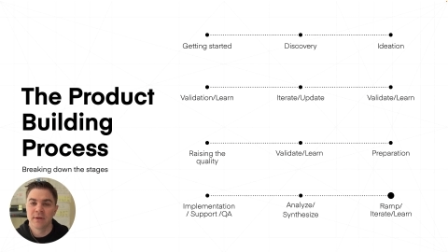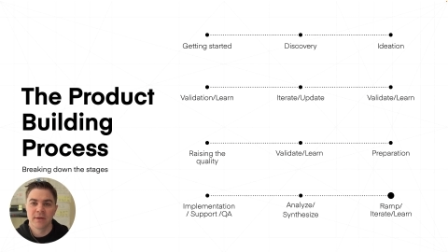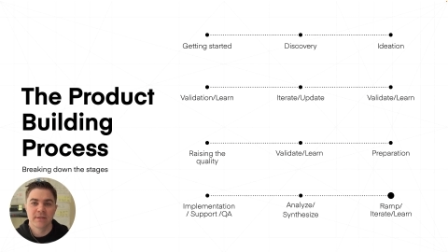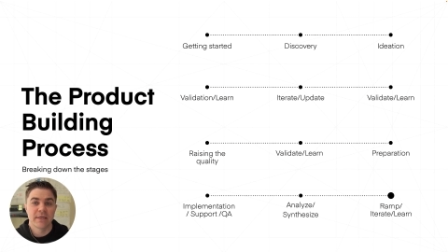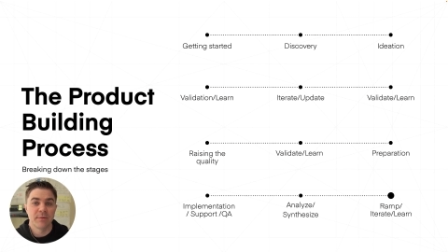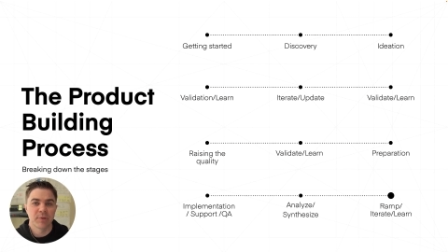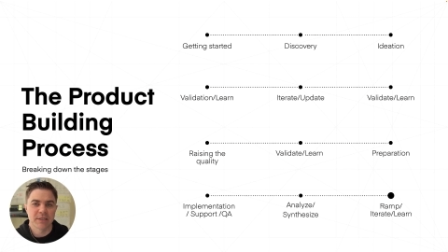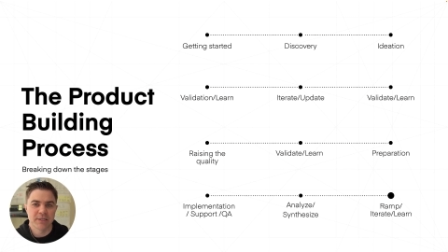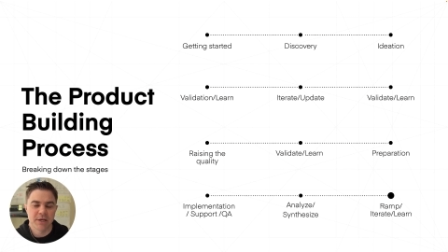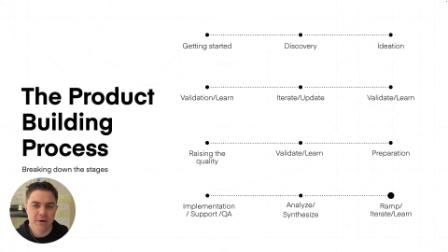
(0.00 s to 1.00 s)
10 plus
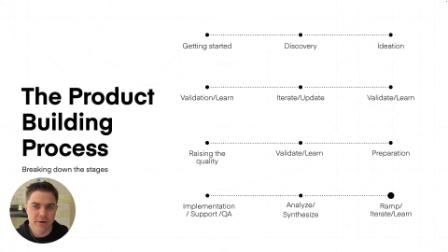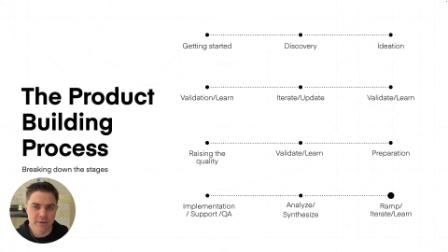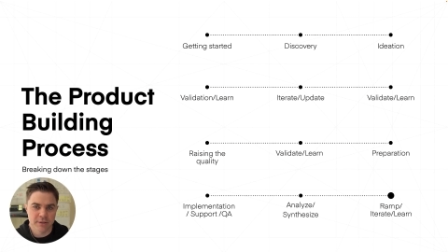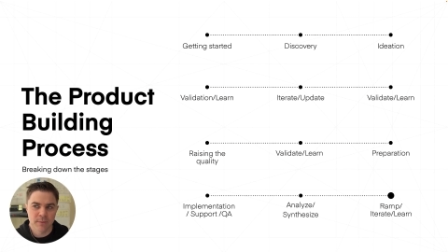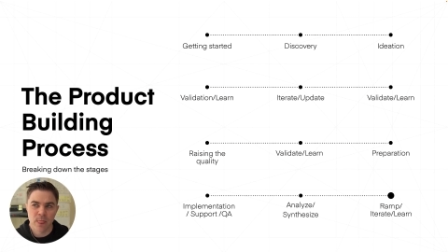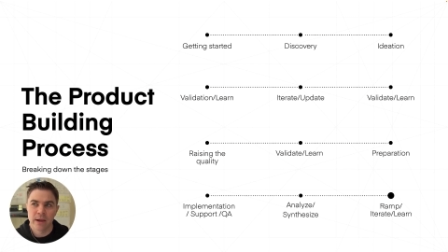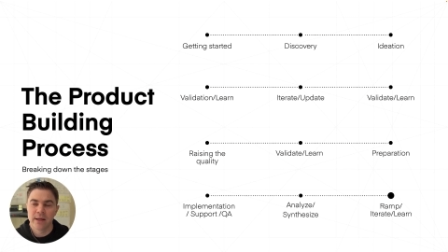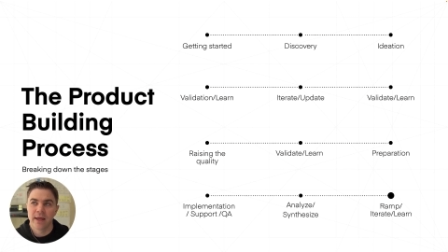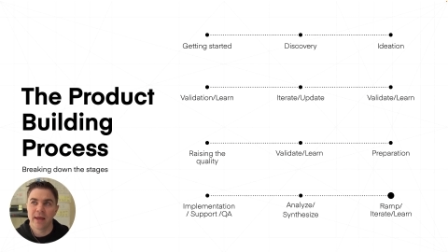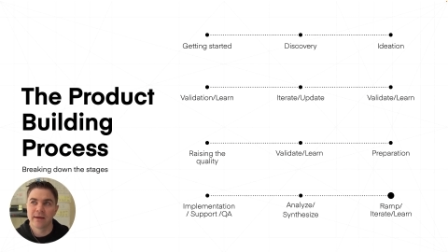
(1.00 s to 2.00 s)
years
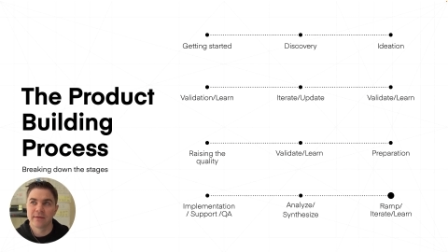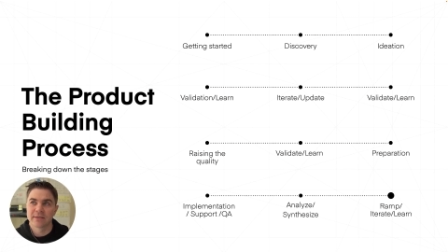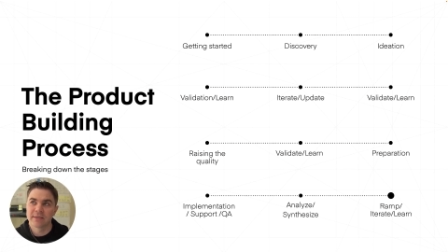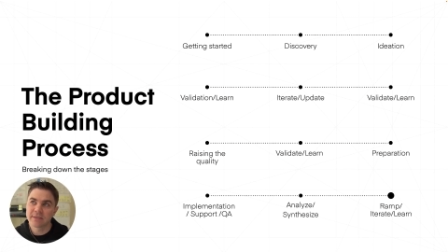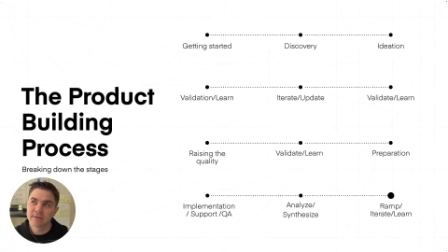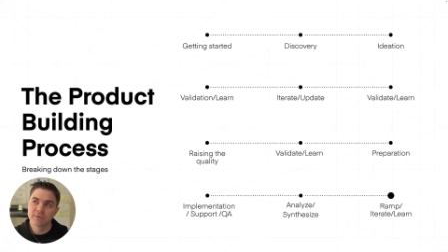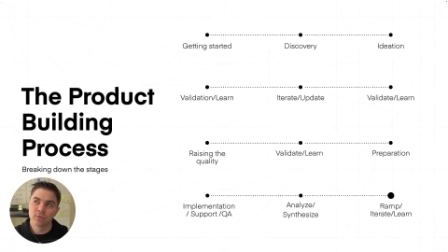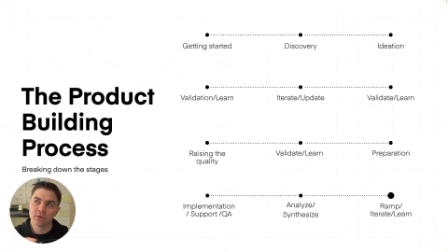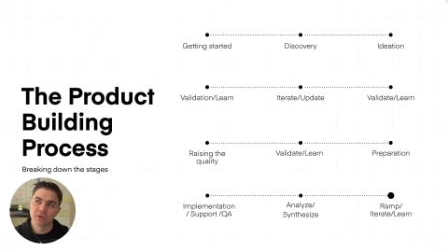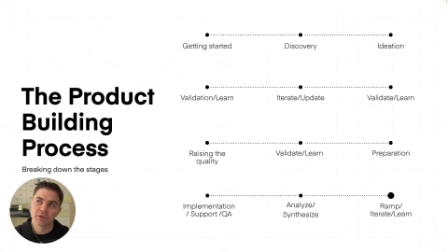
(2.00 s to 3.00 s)
and the systems
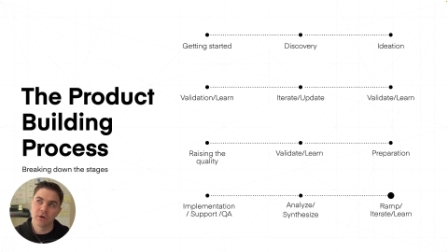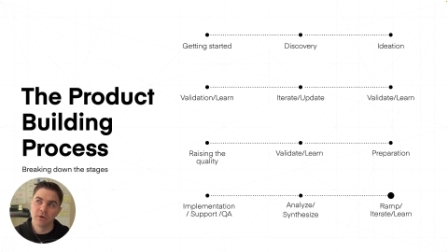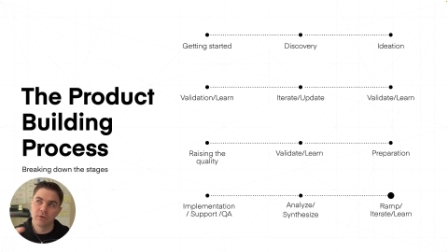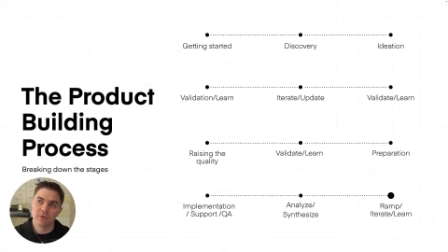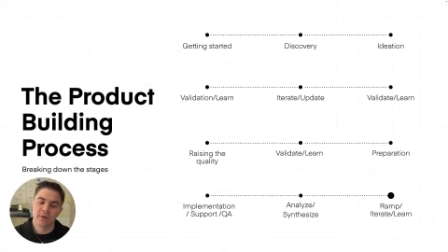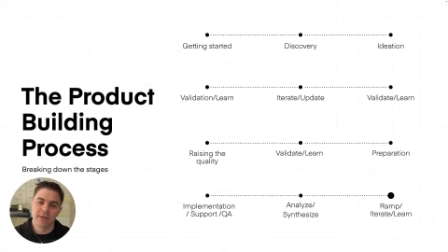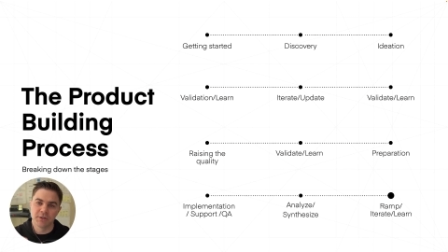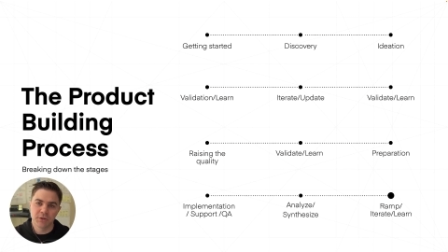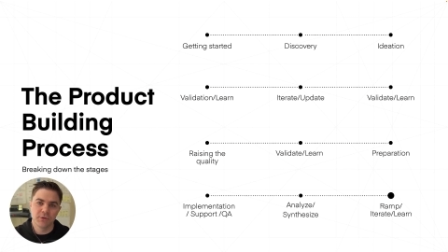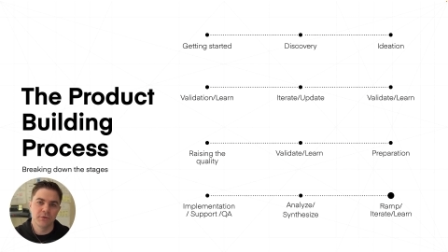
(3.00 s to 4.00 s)
were so in
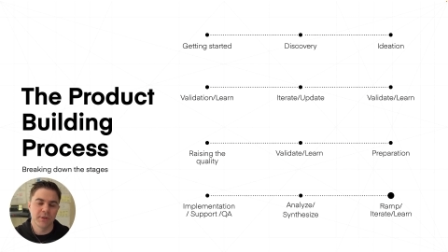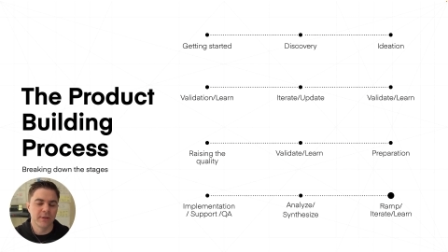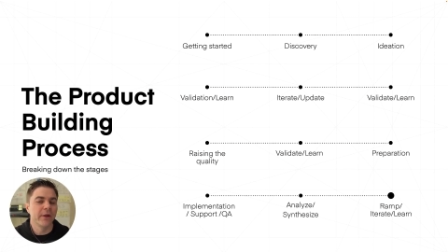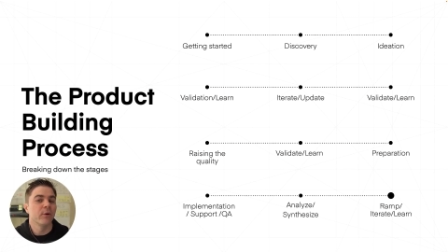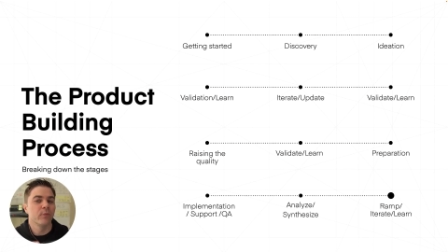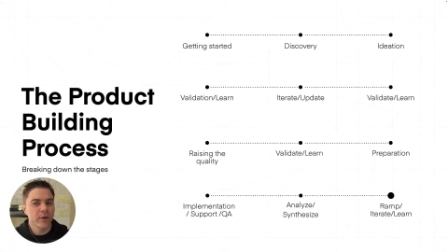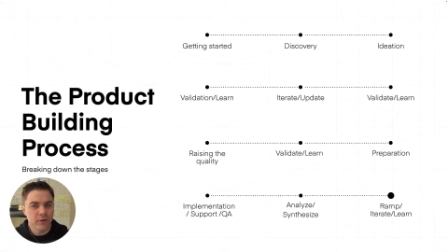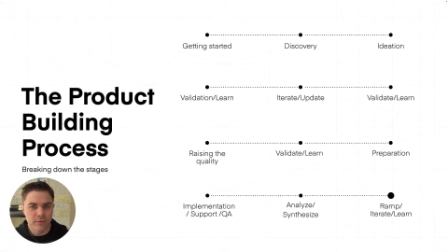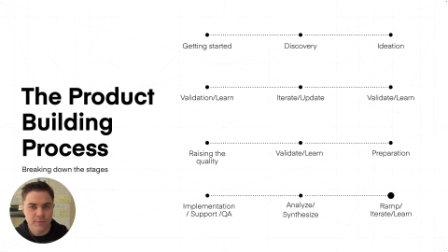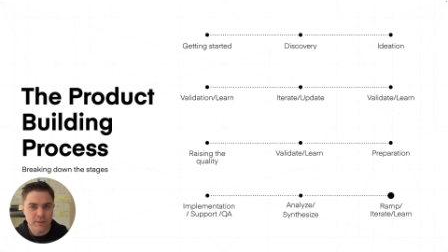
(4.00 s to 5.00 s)
tune and their
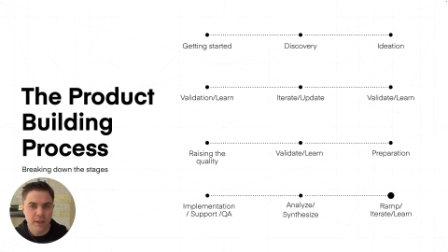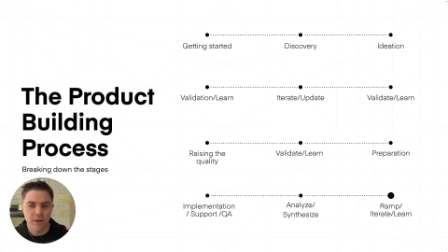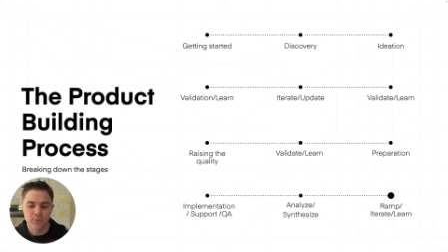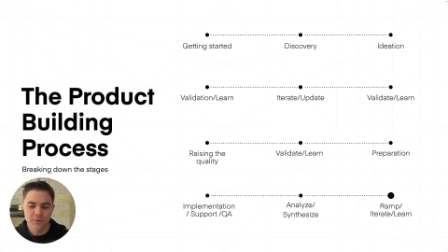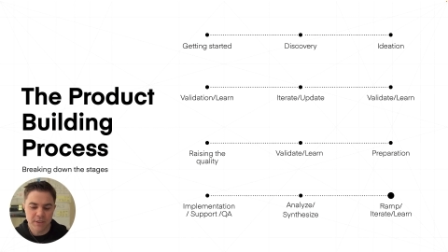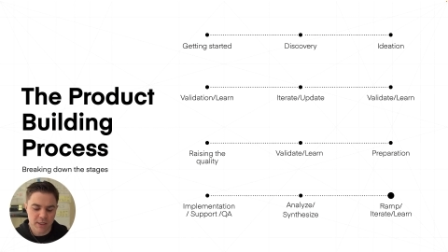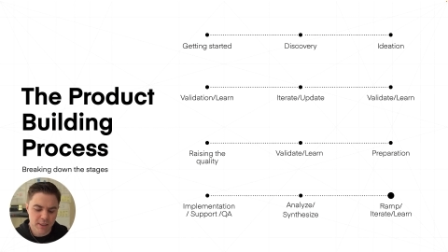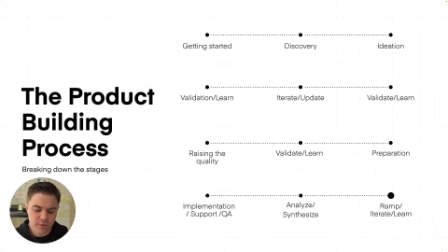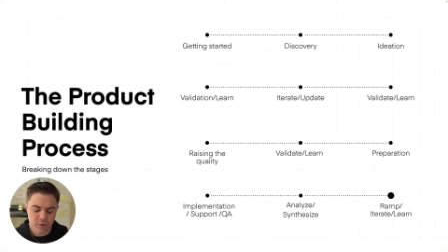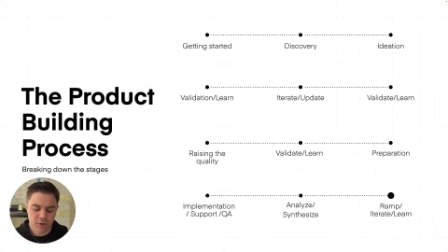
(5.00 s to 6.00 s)
rhythms and routines
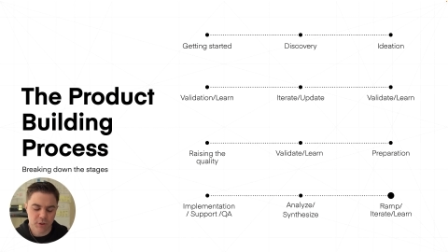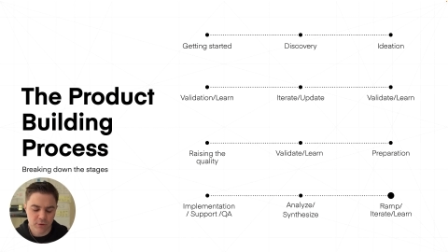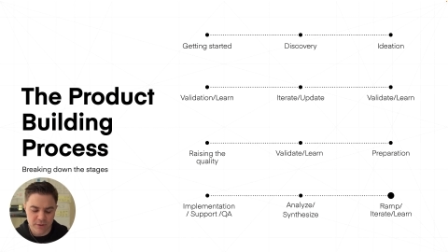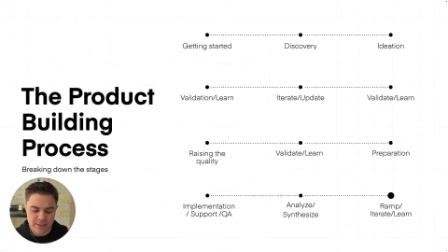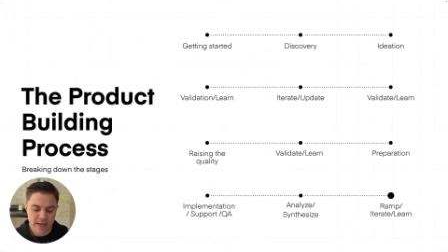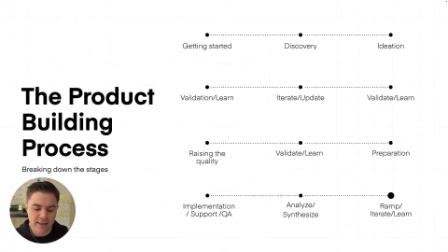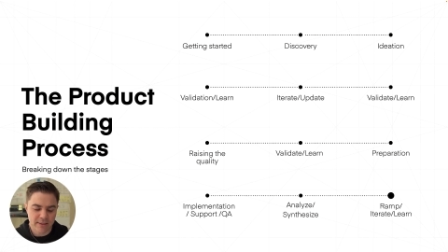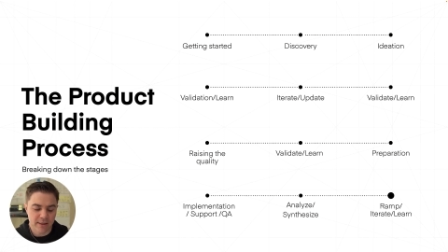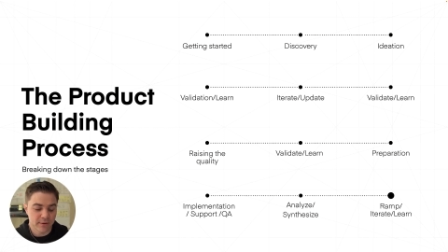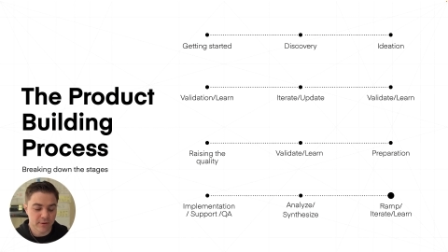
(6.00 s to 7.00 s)
were so intact
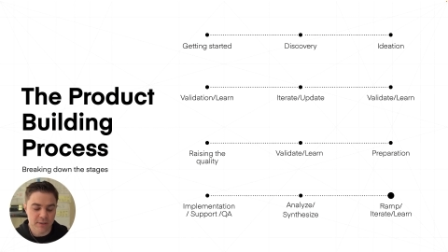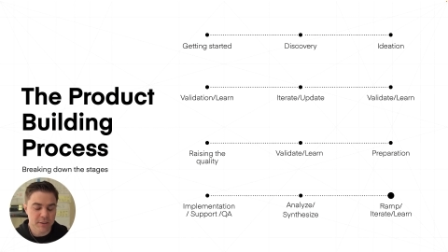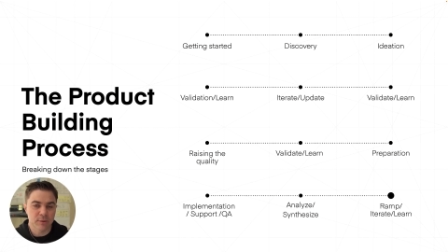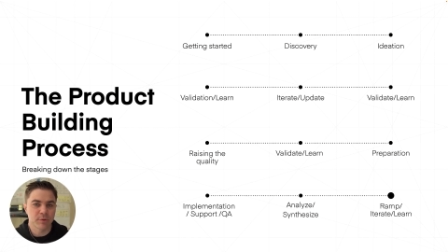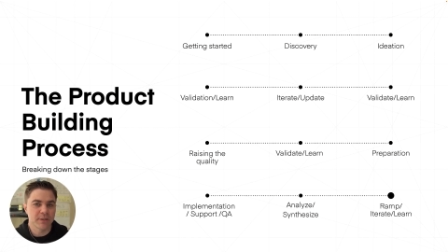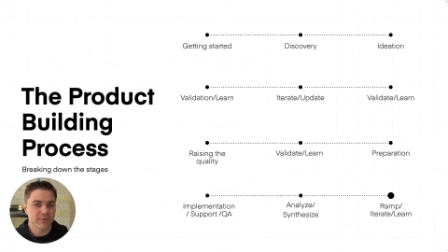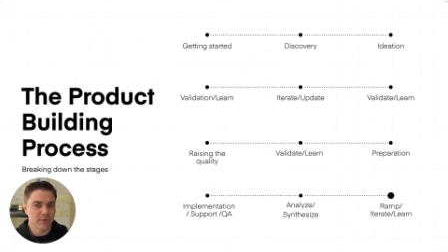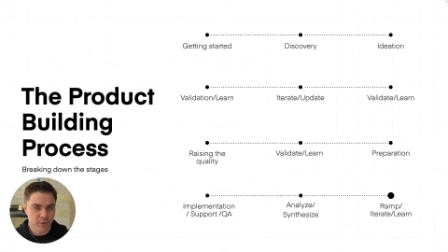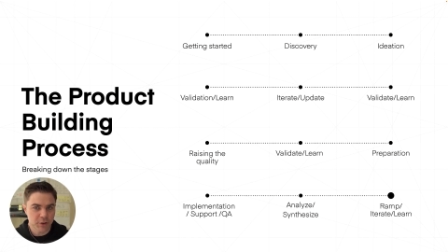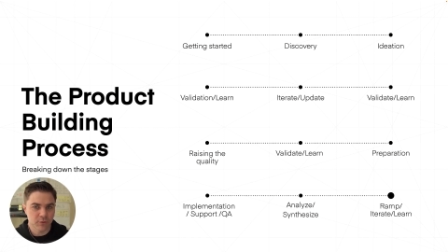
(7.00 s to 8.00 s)
and the disciplines of the
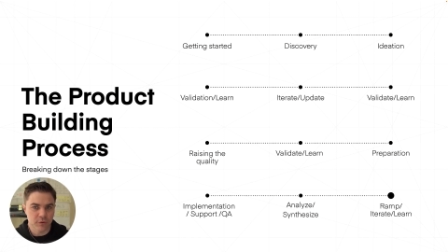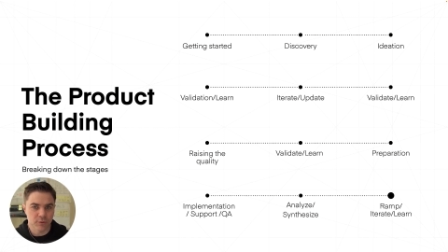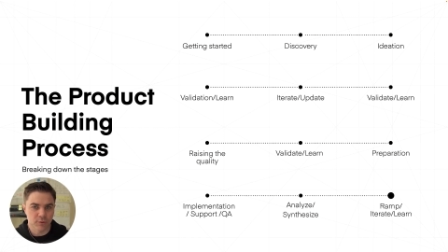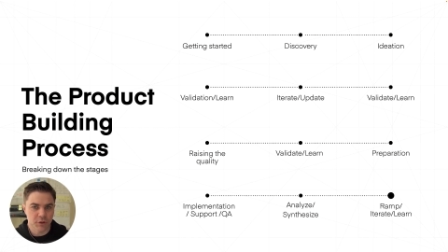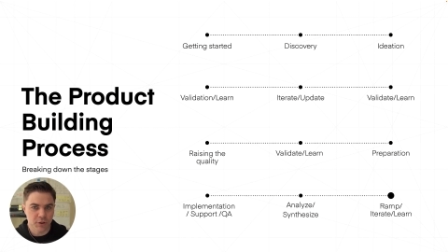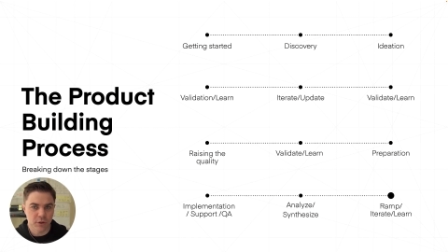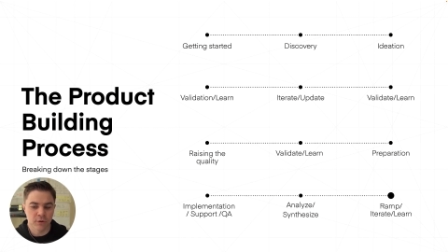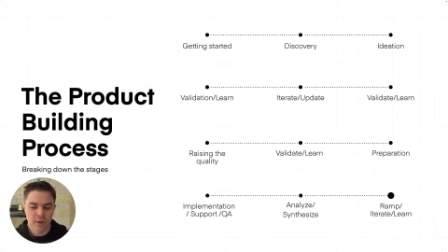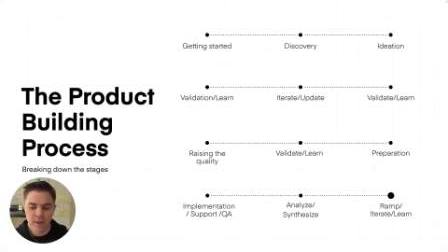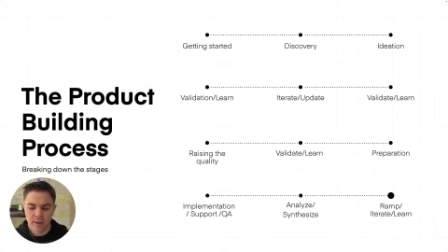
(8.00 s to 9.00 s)
rituals were so
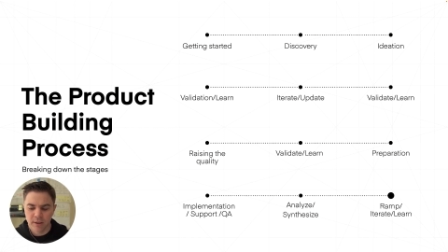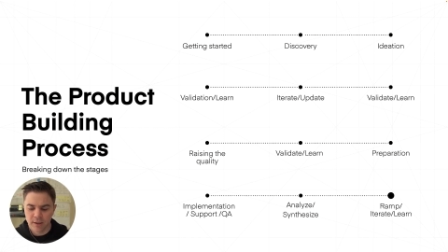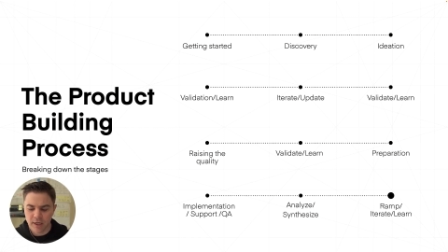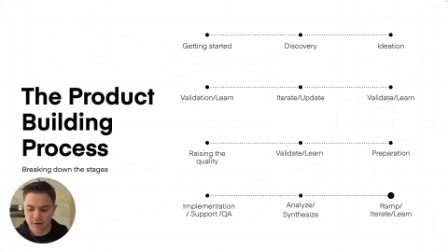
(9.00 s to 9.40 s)
kind of